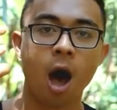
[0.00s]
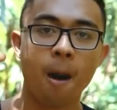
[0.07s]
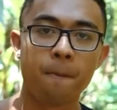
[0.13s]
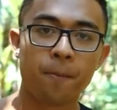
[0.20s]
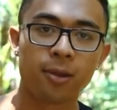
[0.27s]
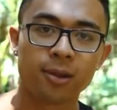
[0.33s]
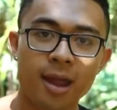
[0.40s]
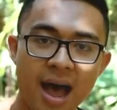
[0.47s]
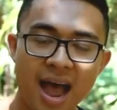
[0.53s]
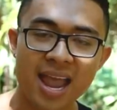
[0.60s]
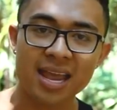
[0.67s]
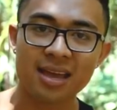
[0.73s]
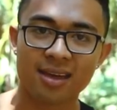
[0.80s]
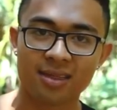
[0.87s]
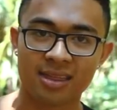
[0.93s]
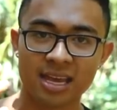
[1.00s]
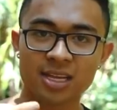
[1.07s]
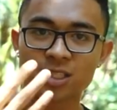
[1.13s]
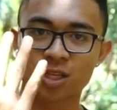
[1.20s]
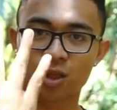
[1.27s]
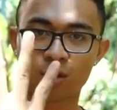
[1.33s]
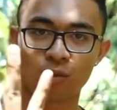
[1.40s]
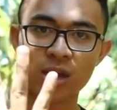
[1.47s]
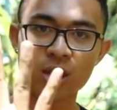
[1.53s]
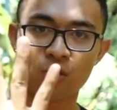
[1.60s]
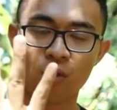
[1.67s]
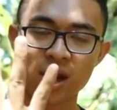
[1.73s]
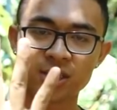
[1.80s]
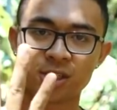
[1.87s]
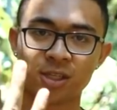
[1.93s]
Applying these three
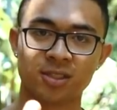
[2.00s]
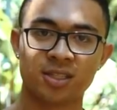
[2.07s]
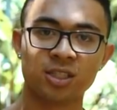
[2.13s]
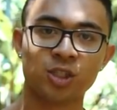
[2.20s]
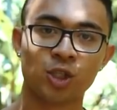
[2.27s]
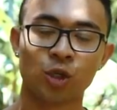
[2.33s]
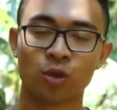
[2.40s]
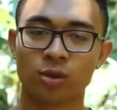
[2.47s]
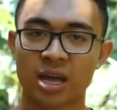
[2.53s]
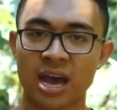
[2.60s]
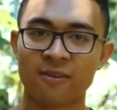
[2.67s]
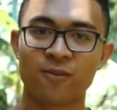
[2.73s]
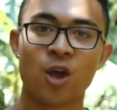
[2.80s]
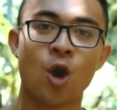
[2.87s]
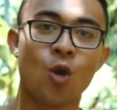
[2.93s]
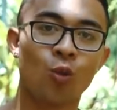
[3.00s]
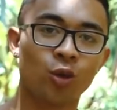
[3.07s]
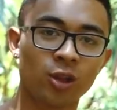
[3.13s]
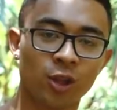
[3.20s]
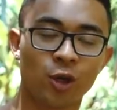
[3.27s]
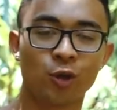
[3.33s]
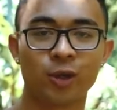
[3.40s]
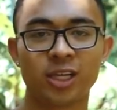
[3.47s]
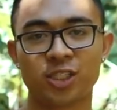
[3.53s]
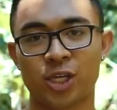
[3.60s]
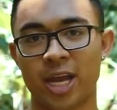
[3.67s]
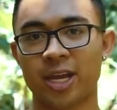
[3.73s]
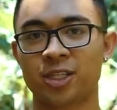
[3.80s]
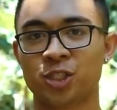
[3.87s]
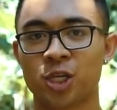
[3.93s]
questions into your life will literally
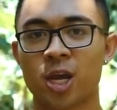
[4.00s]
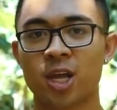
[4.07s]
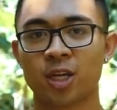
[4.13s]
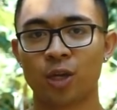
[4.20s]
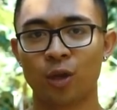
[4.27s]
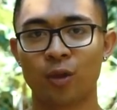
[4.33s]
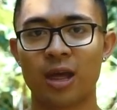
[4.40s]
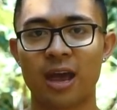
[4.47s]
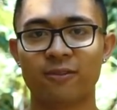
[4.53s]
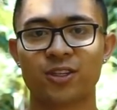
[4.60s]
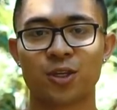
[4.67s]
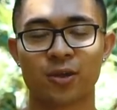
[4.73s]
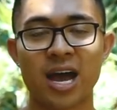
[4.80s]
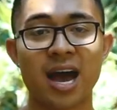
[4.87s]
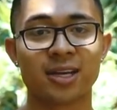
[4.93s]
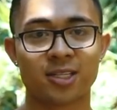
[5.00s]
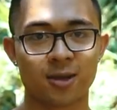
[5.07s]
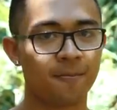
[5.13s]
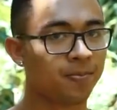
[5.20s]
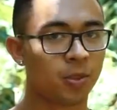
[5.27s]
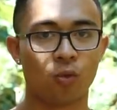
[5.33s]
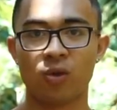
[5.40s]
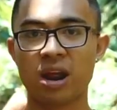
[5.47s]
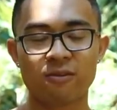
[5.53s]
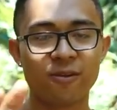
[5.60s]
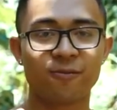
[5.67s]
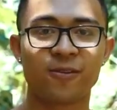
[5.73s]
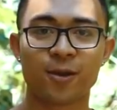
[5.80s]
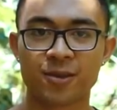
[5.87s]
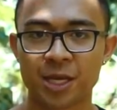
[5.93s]
change your life. So guys,
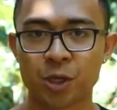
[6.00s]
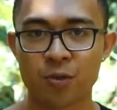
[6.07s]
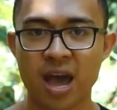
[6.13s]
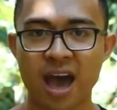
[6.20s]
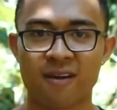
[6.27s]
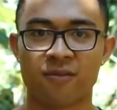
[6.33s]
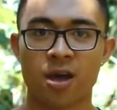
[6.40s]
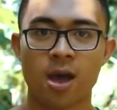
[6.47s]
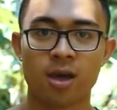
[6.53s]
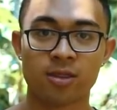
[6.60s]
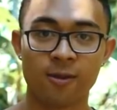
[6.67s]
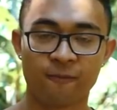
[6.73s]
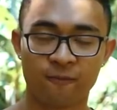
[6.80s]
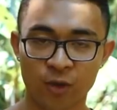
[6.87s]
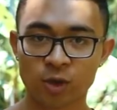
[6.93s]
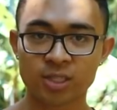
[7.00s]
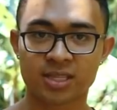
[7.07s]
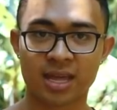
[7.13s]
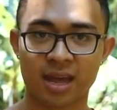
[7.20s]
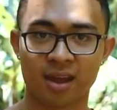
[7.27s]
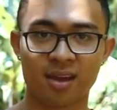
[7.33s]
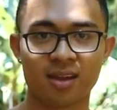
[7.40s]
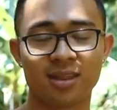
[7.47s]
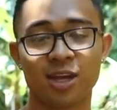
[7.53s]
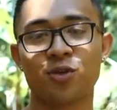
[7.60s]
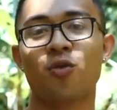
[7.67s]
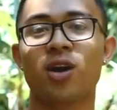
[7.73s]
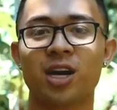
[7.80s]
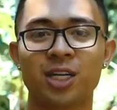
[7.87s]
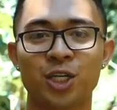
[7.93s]
whatever fear that you have, the first thing that
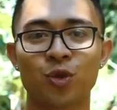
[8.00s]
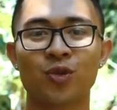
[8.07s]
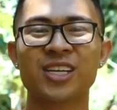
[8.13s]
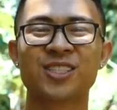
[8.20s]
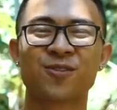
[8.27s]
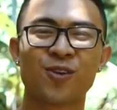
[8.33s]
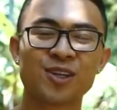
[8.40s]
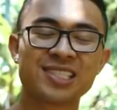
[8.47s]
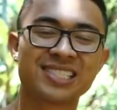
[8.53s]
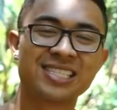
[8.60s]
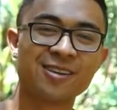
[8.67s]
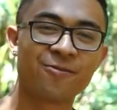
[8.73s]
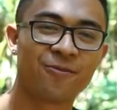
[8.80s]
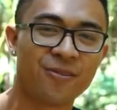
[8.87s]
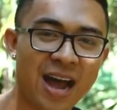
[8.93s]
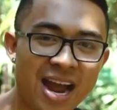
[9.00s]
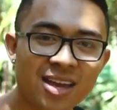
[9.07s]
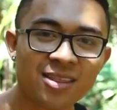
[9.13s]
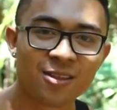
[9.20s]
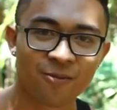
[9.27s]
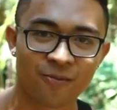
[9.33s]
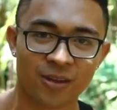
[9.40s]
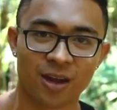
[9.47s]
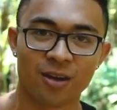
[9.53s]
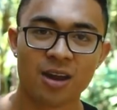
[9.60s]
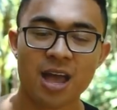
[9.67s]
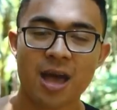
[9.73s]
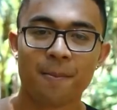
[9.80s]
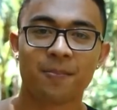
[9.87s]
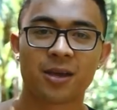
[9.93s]
you wanna do is first define the fear.
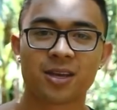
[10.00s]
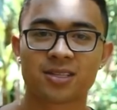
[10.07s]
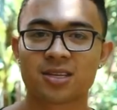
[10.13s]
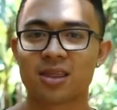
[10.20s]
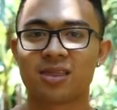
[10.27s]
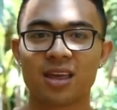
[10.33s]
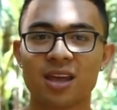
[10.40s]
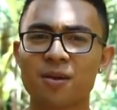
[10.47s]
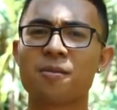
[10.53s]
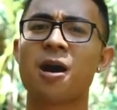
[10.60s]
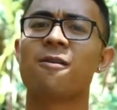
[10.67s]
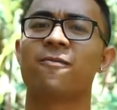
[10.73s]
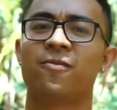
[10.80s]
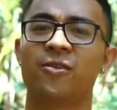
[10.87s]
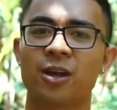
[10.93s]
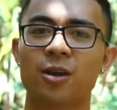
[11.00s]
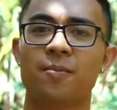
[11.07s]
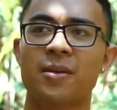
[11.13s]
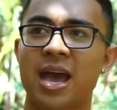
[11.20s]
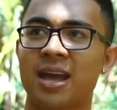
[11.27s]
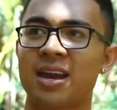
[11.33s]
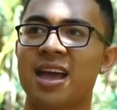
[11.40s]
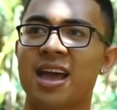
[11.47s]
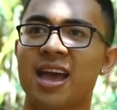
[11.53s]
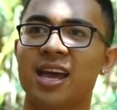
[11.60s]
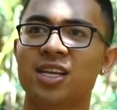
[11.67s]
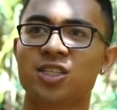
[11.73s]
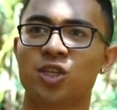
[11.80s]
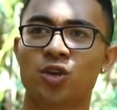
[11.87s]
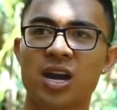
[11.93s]
Because the thing about fear, man,
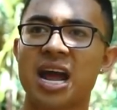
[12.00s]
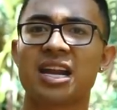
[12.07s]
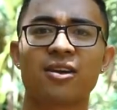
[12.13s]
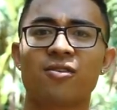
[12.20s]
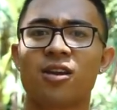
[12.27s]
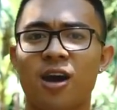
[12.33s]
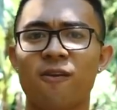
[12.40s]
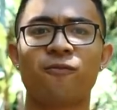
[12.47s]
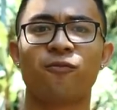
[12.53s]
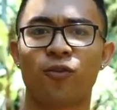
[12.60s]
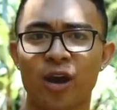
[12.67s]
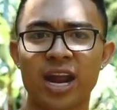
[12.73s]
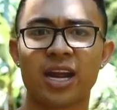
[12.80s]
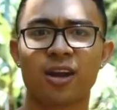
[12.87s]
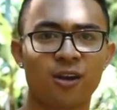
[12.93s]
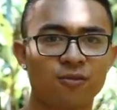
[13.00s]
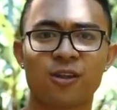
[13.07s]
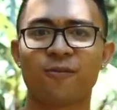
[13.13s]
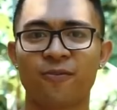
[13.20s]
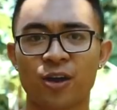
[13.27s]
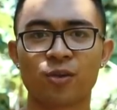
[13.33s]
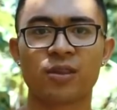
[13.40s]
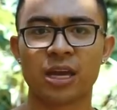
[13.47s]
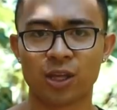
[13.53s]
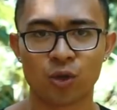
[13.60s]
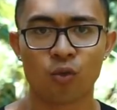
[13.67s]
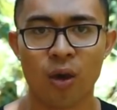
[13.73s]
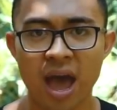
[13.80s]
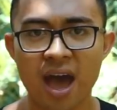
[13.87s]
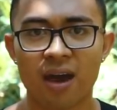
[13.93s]
is you're not even afraid of the fear that
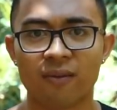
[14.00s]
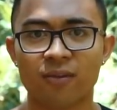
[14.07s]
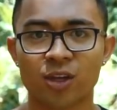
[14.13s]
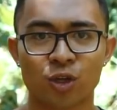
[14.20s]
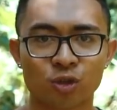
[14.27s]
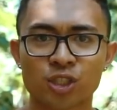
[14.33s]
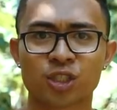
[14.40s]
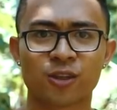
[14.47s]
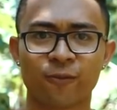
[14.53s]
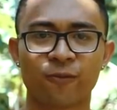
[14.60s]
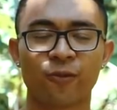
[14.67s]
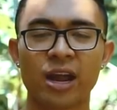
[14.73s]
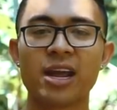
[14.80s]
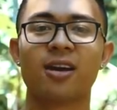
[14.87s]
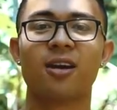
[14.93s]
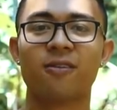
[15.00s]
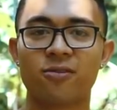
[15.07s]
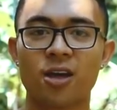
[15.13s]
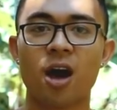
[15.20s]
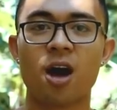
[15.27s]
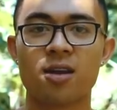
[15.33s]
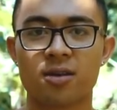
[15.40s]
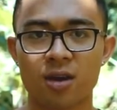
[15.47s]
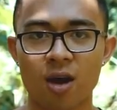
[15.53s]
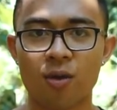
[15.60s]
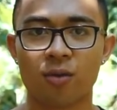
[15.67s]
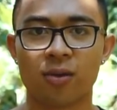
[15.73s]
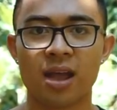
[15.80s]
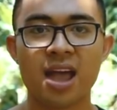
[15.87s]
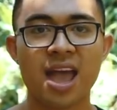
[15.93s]
you have. You're just afraid of the
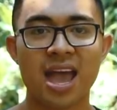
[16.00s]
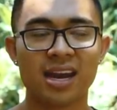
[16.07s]
unknown.